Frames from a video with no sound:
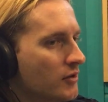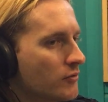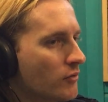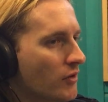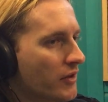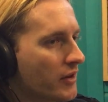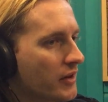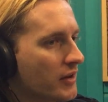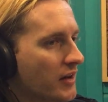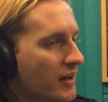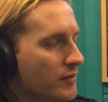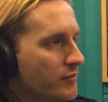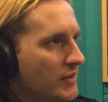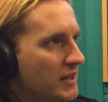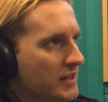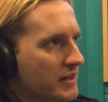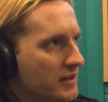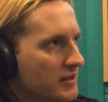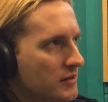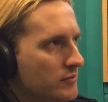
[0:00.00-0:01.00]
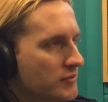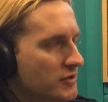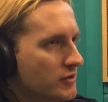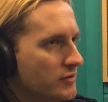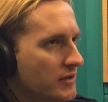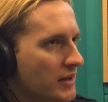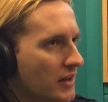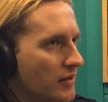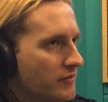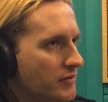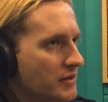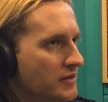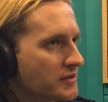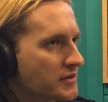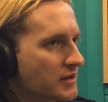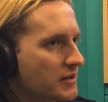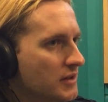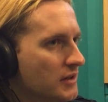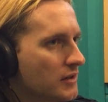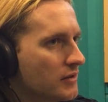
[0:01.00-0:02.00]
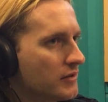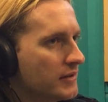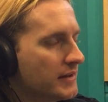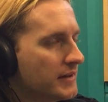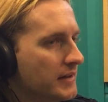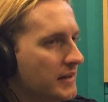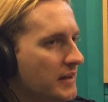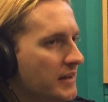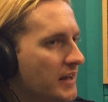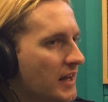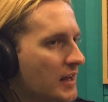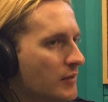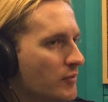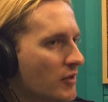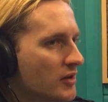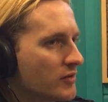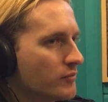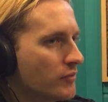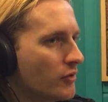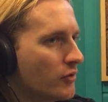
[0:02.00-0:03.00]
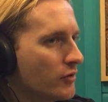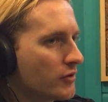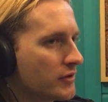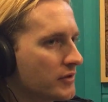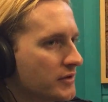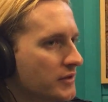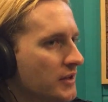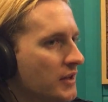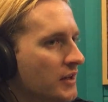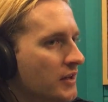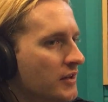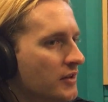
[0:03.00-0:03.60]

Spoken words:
Well, then I met him 2.5 years ago, and he came on board